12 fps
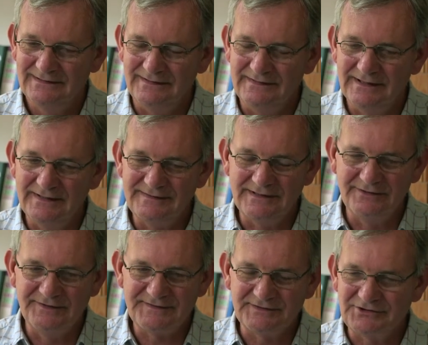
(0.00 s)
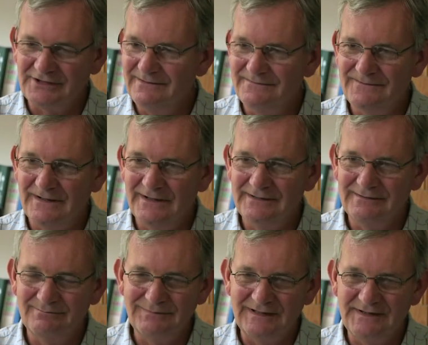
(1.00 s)
And the idea is to try and
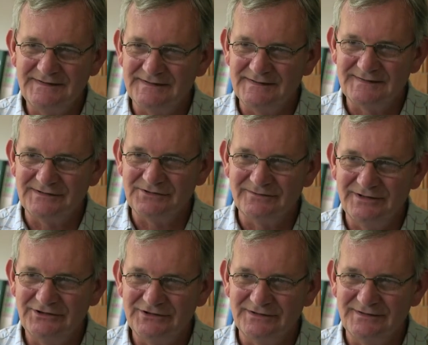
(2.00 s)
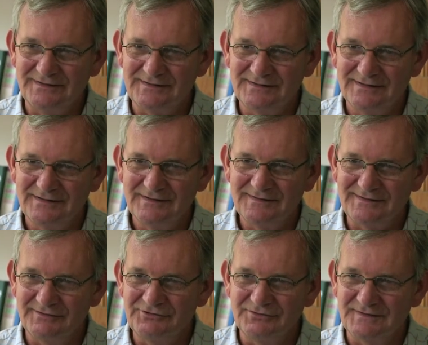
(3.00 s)
find places, situations,
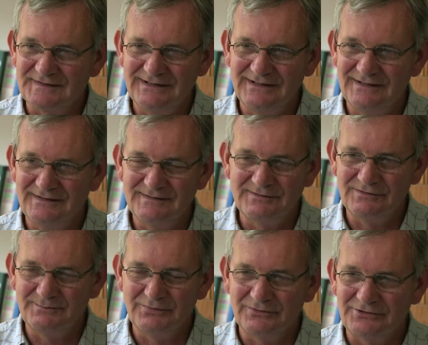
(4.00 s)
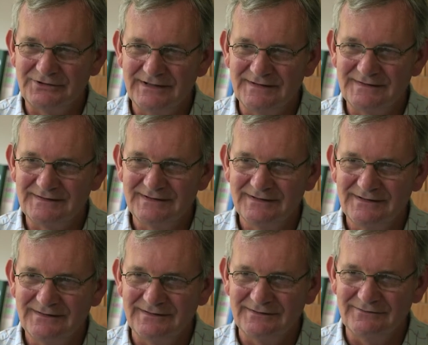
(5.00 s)
social scenes, do portraits
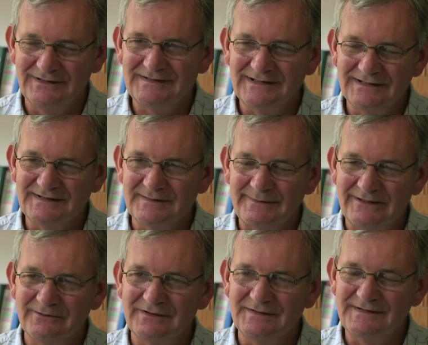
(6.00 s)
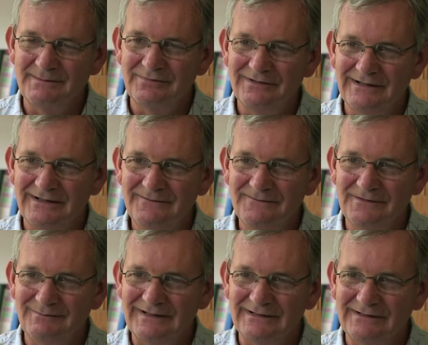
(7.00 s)
that really tell us about contemporary life in the Black